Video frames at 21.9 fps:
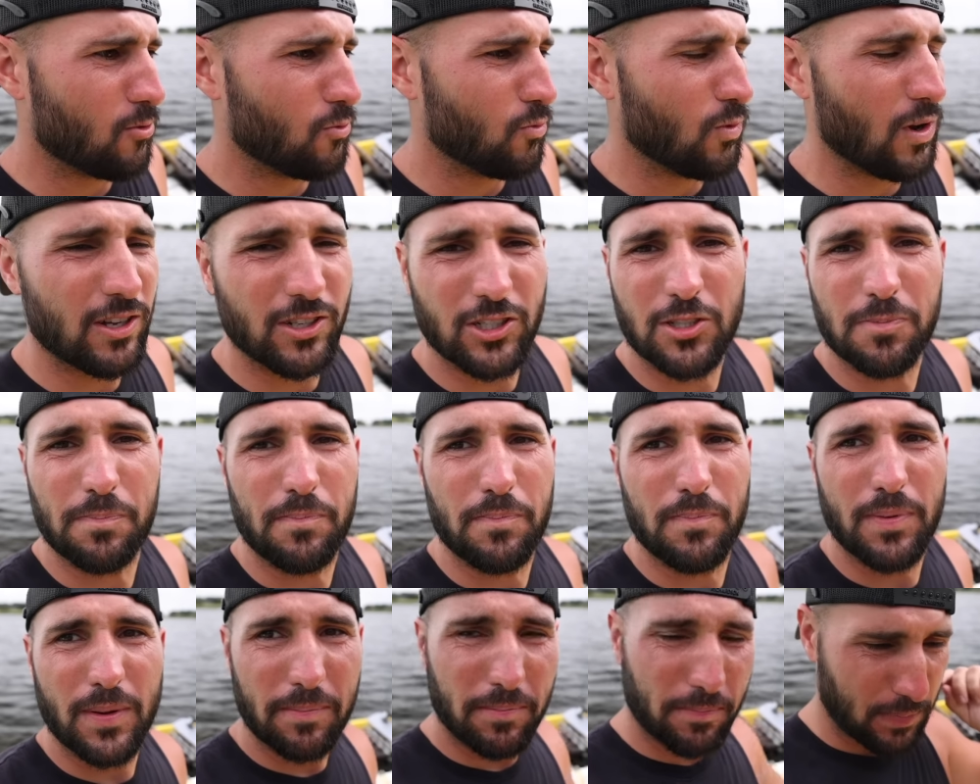well, it's
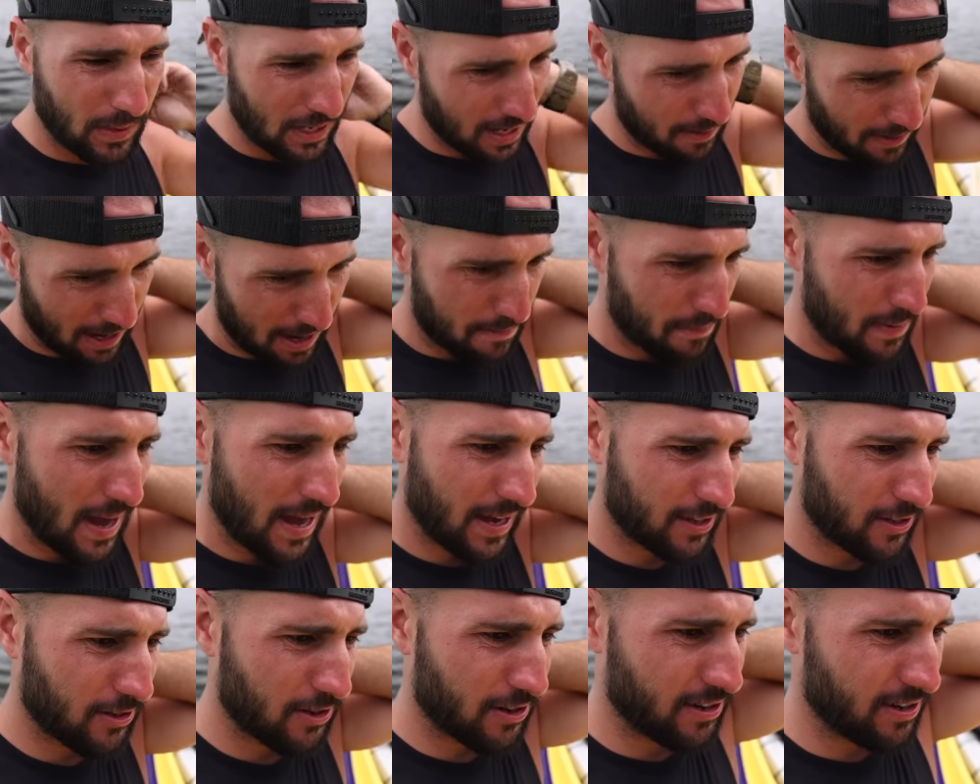been in my
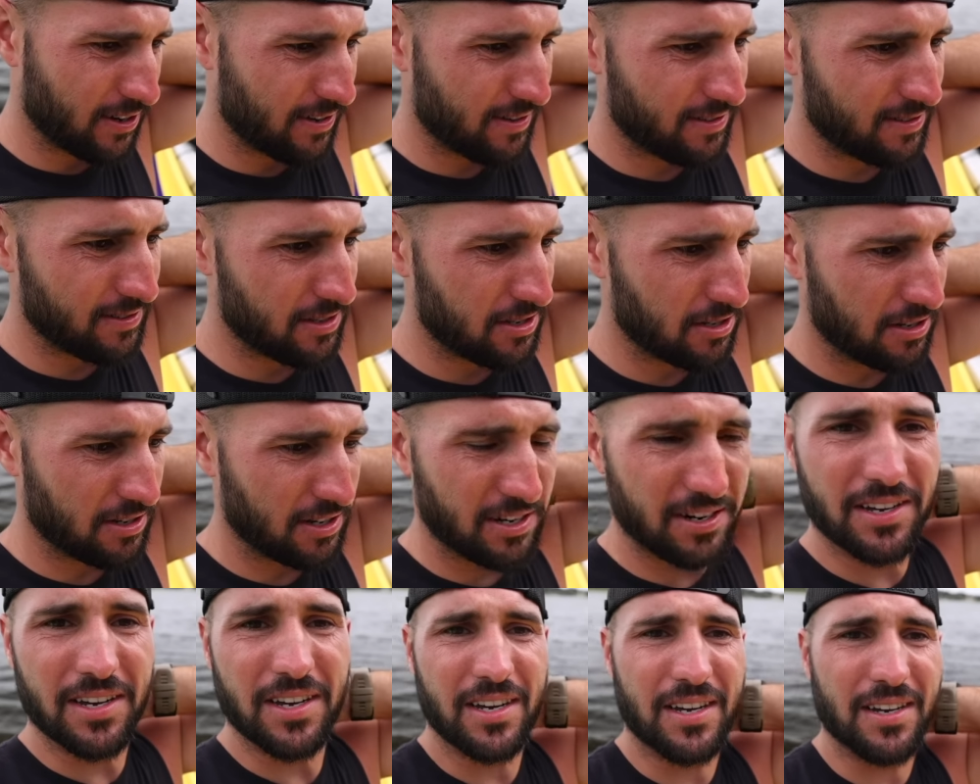backyard during
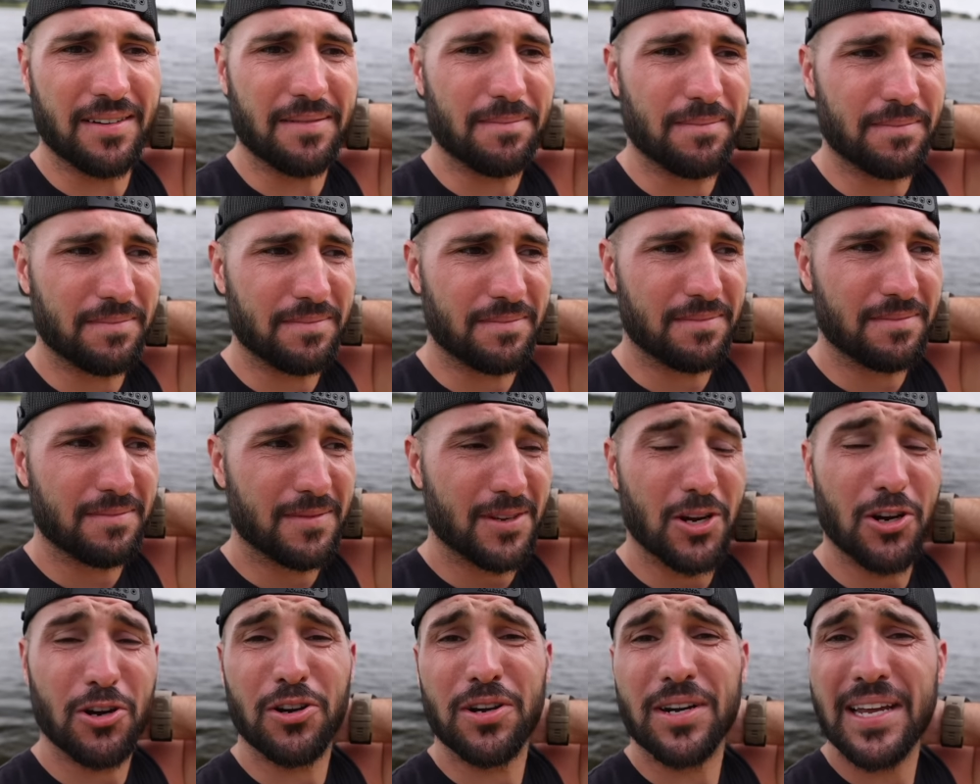a
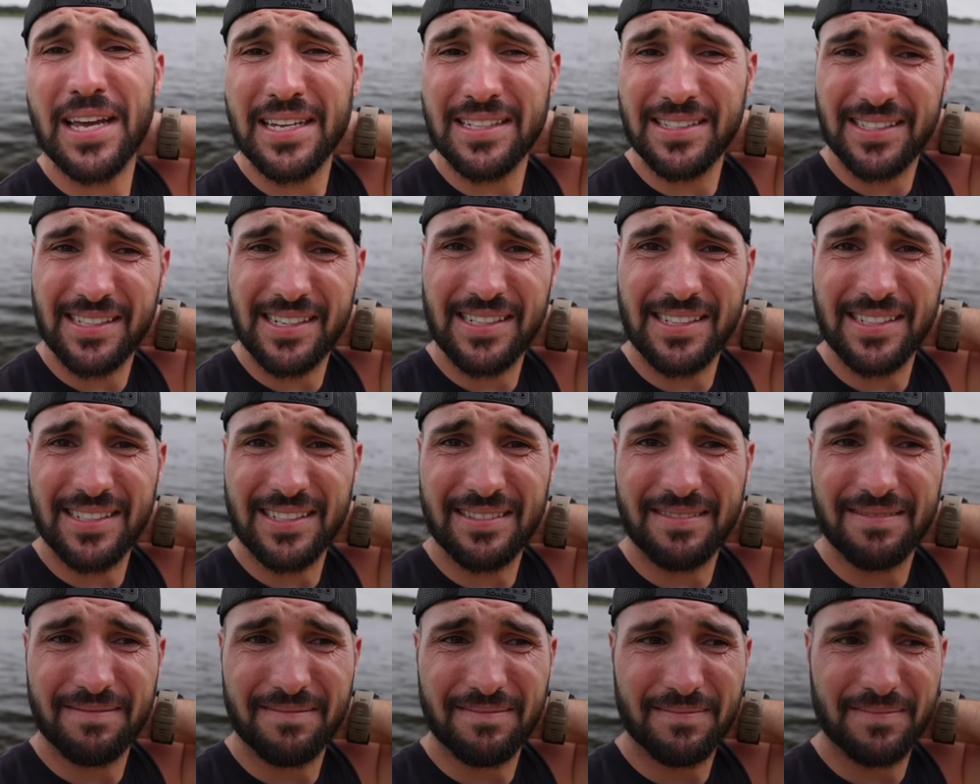hurricane
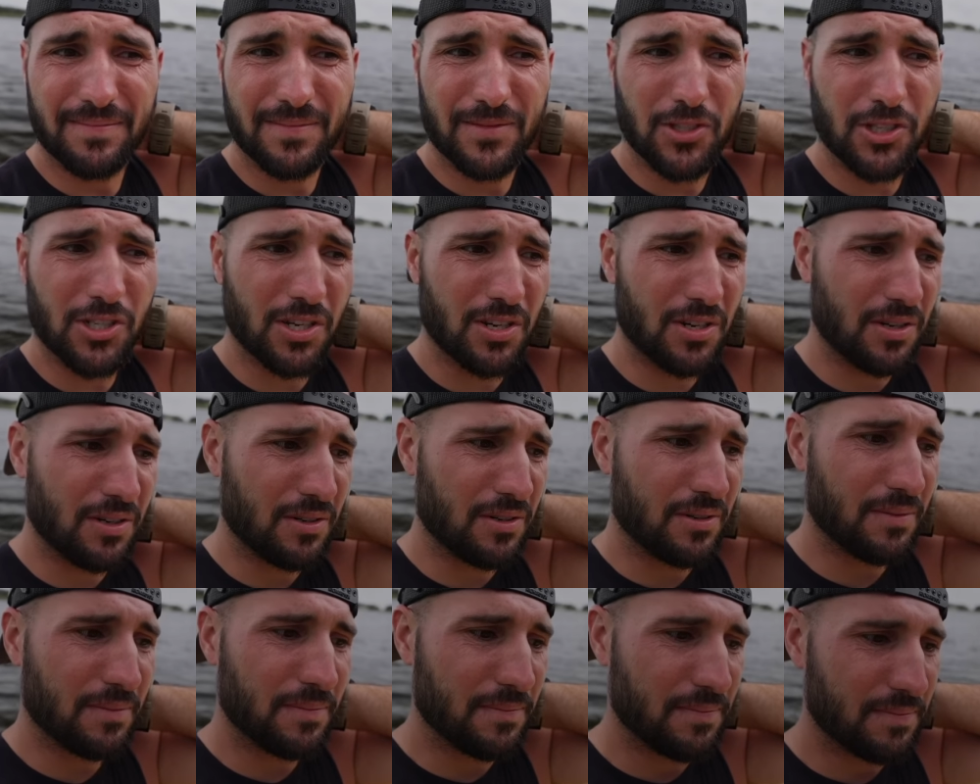season,
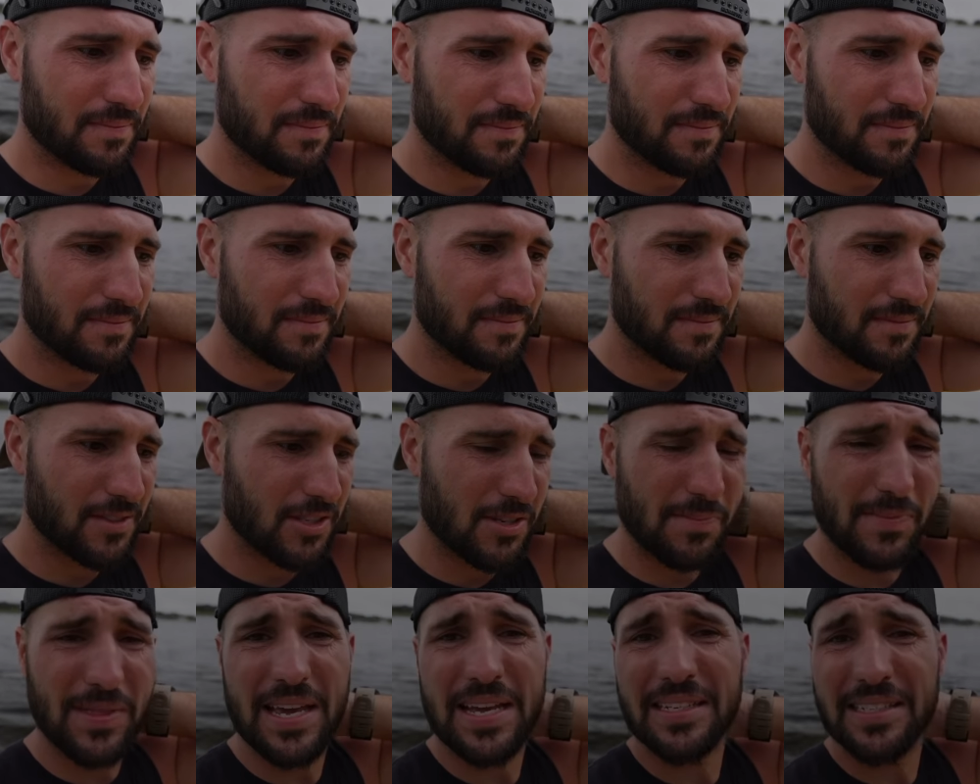so
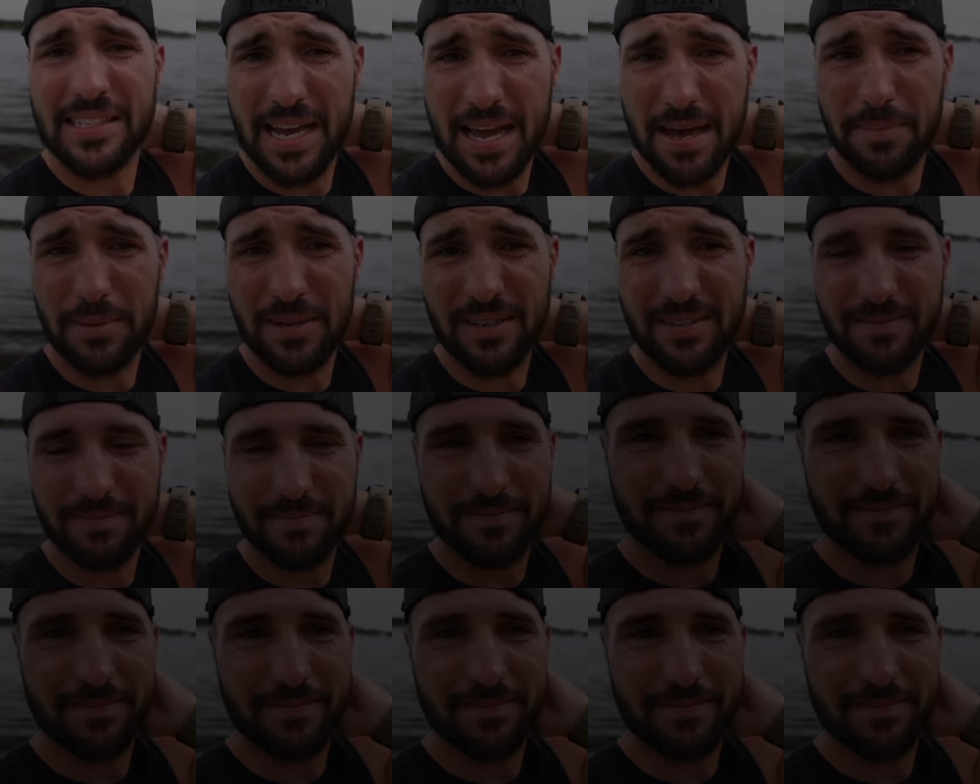some things happen.